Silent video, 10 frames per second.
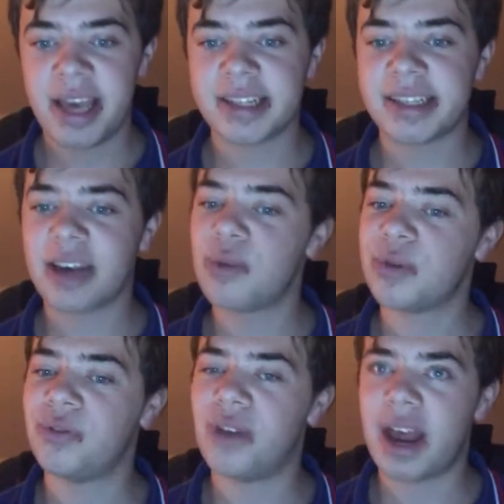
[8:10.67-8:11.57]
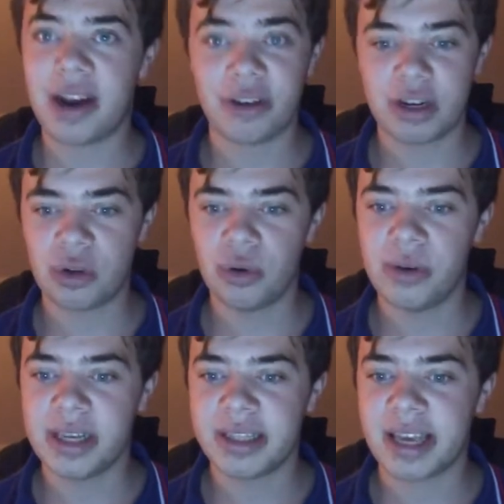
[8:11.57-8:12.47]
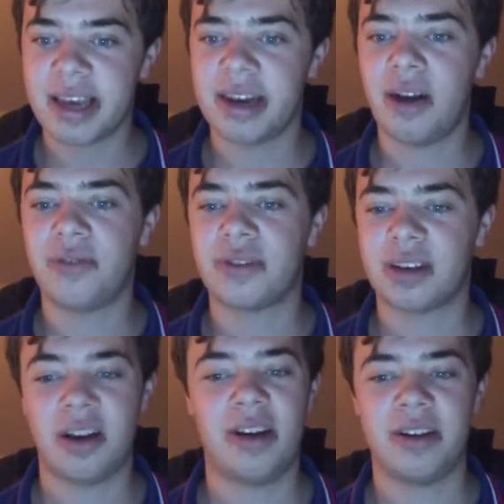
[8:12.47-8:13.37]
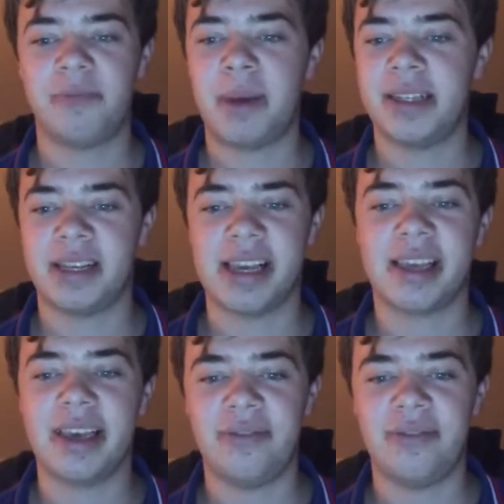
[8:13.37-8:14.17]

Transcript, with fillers: His second was very coolly taken after Cardiff basically